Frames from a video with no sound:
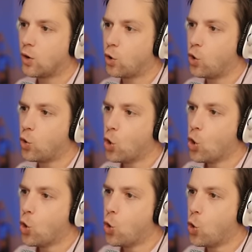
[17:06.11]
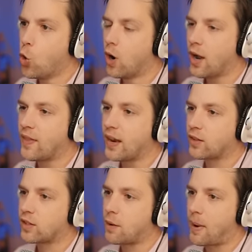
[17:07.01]
Ooh, ooh. And then
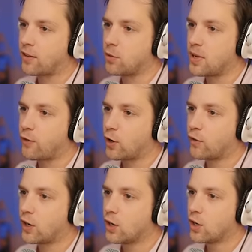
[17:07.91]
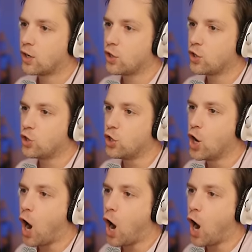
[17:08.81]
does it come back to me if I go over here?